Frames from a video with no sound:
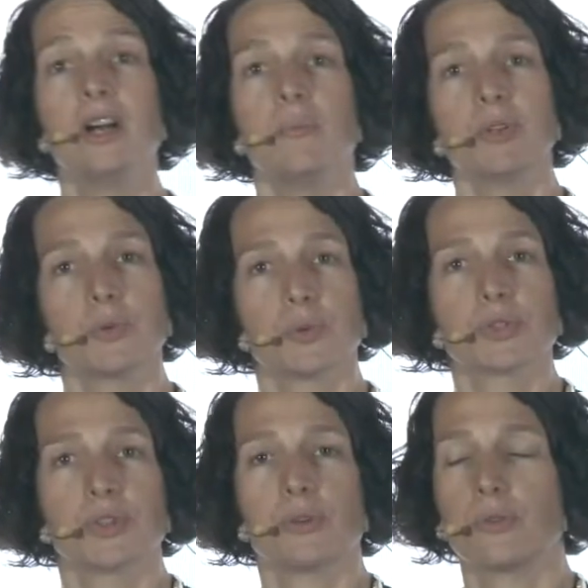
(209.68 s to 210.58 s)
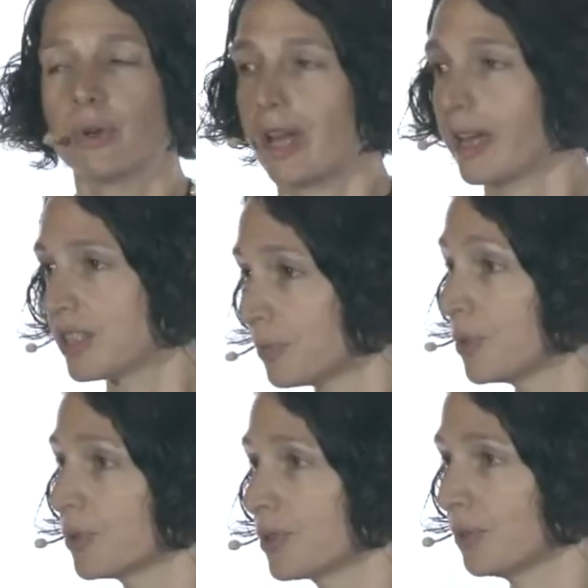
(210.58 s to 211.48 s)
but also
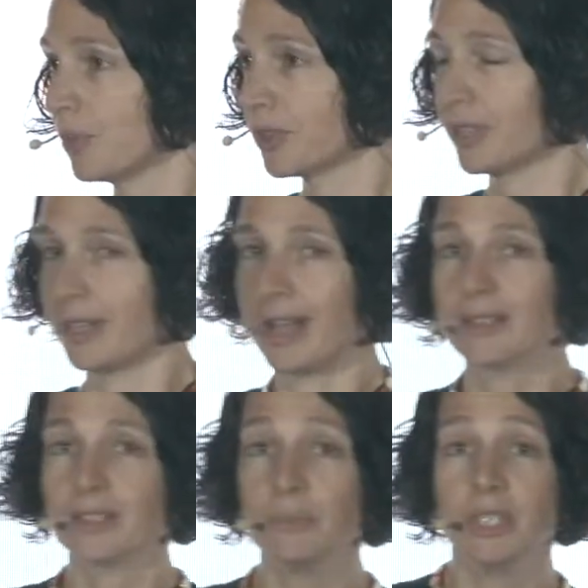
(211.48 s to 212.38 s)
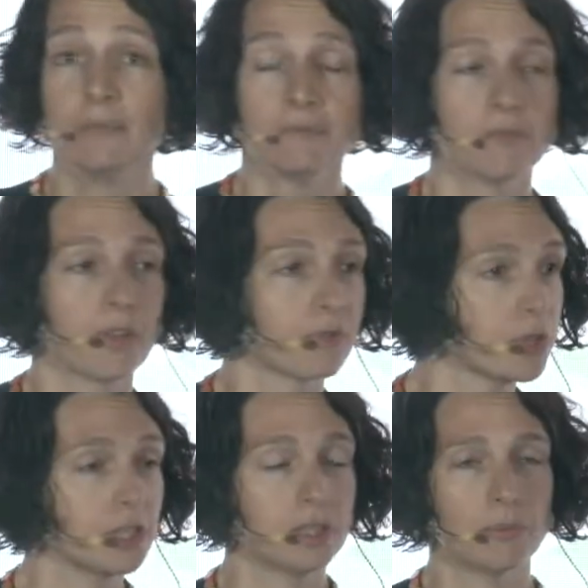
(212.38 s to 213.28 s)
experts in modern anatomy,
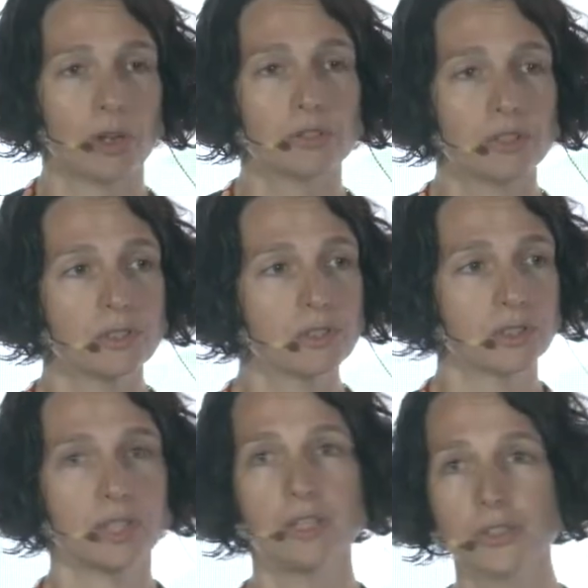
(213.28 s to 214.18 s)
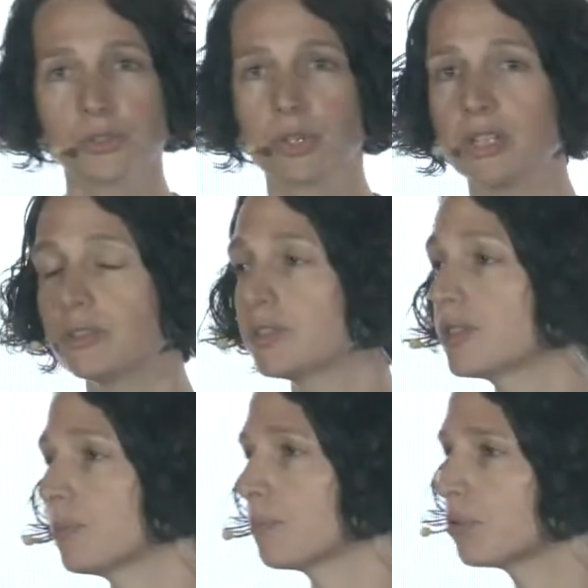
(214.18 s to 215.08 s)
3D modelers and
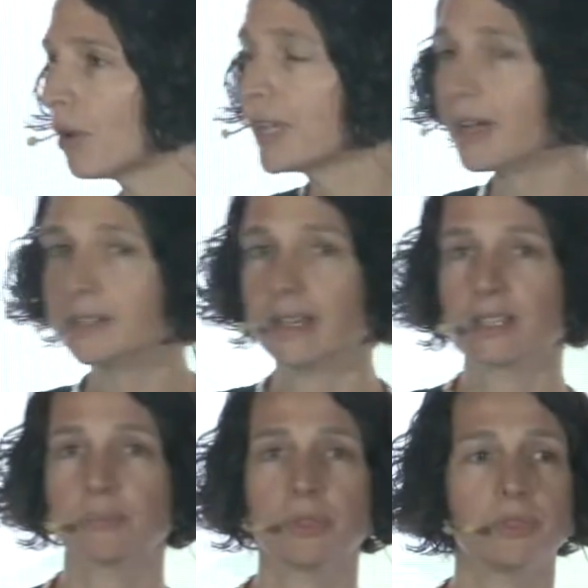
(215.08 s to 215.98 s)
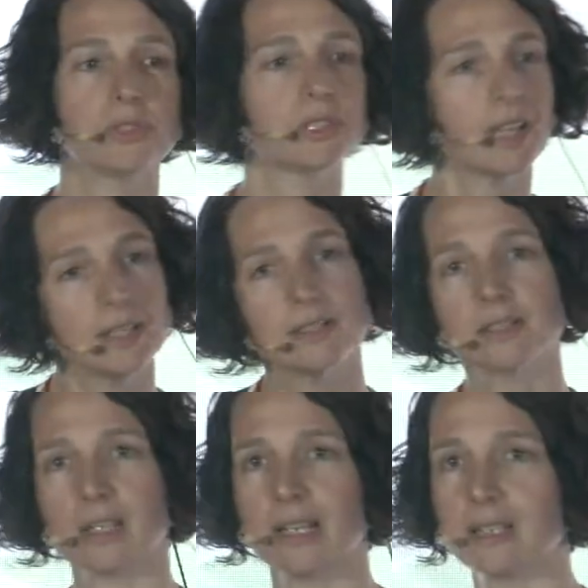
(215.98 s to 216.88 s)
illustrators, product experts, data
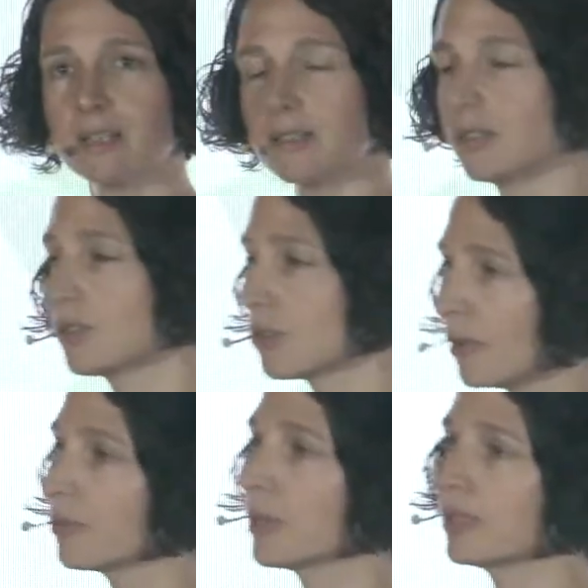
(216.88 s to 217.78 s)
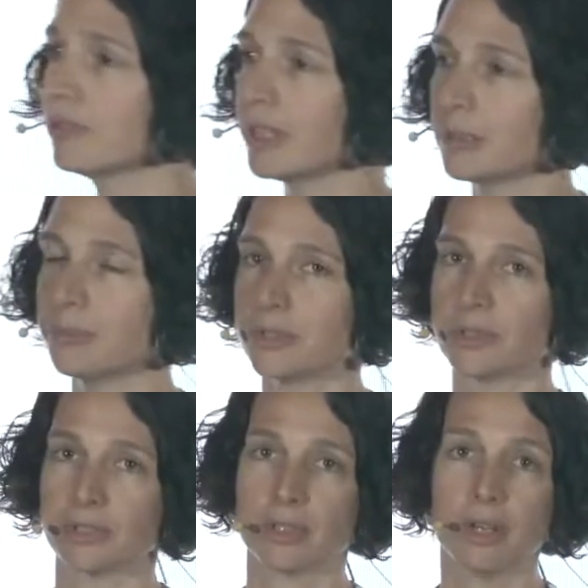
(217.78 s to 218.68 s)
scientists, software
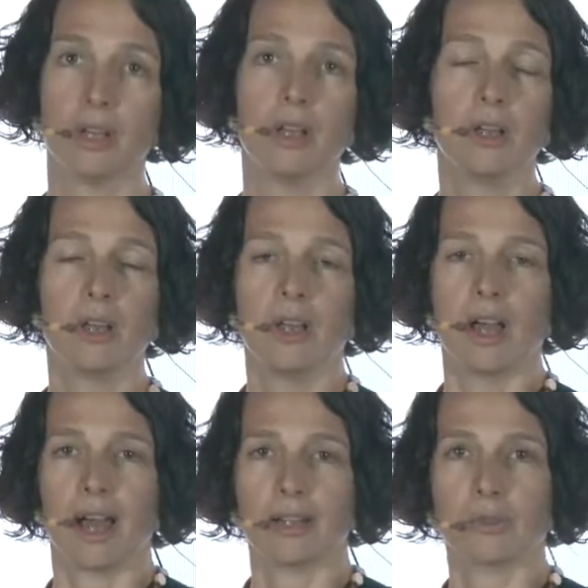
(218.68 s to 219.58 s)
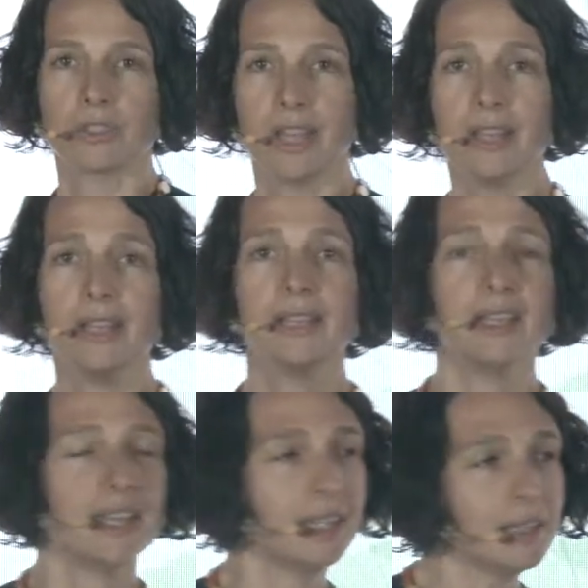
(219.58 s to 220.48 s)
developers. And our
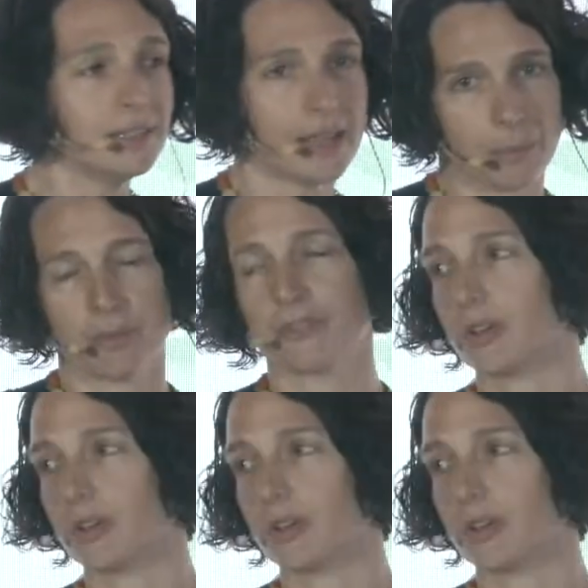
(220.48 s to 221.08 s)
daily in depth